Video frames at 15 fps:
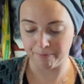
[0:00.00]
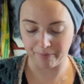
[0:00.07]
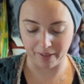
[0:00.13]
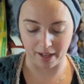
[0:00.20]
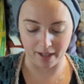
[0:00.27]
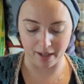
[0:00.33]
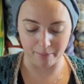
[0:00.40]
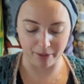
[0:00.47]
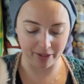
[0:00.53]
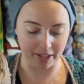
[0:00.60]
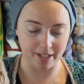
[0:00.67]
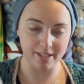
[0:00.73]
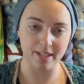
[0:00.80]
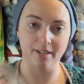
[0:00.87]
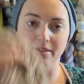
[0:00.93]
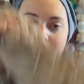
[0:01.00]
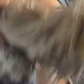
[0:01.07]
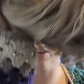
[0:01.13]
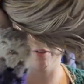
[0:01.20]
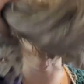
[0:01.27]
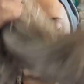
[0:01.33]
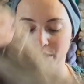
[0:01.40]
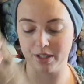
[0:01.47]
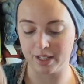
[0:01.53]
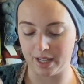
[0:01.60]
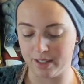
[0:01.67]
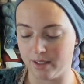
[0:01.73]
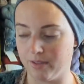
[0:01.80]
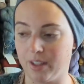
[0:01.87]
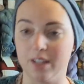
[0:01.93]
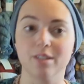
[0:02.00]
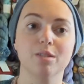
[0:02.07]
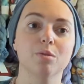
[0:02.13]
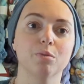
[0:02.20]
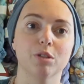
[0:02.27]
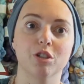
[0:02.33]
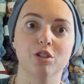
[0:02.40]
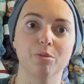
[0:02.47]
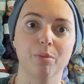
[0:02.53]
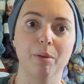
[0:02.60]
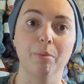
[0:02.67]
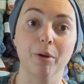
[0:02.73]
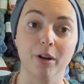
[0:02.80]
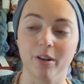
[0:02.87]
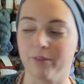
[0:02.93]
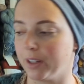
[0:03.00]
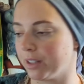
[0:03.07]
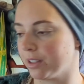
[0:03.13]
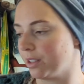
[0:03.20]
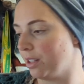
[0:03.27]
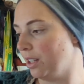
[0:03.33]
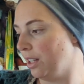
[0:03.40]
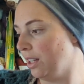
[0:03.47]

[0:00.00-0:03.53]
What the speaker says: And like I said, I've got 4 skeins of this, which should be perfect.